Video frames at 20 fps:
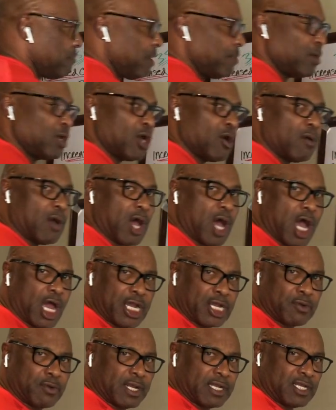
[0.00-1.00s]
people go
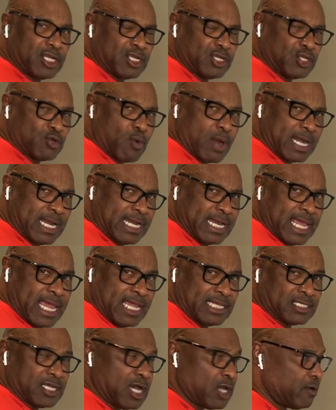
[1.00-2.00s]
120
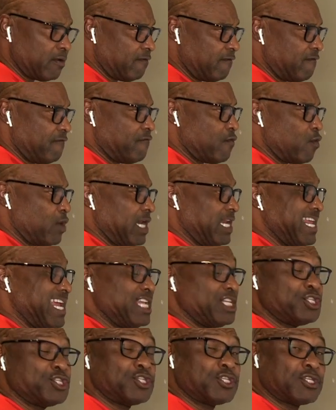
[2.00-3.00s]
days, 140
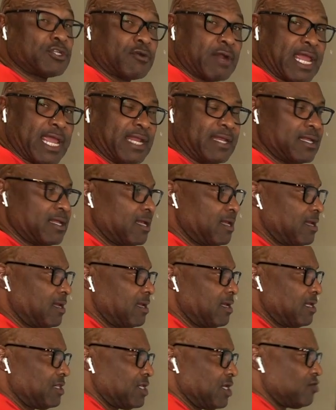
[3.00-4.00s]
days straight
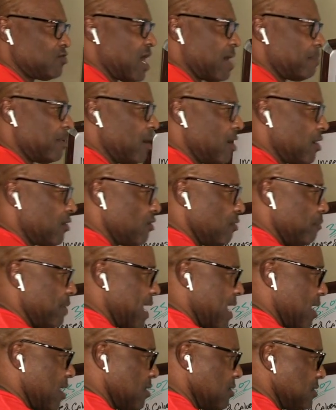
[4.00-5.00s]
to drop 100
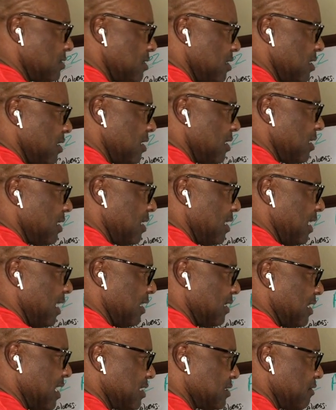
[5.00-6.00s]
pounds
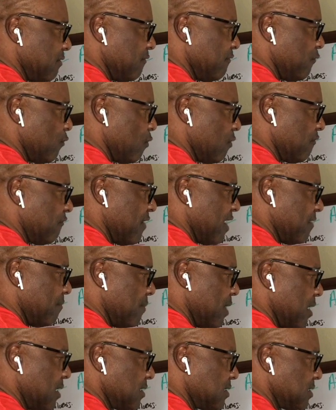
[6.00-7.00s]
in less than 4 or 5
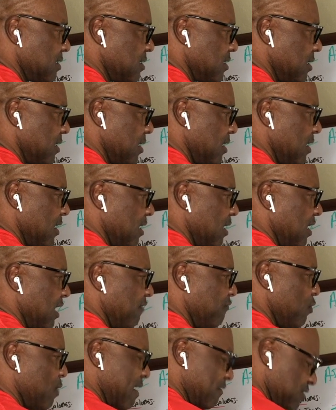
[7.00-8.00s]
months.
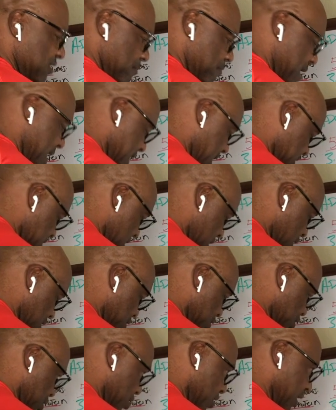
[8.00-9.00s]
If you have somebody that's on
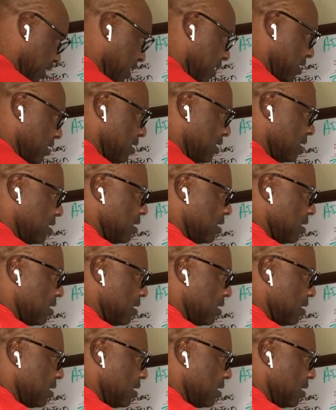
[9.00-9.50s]
a journey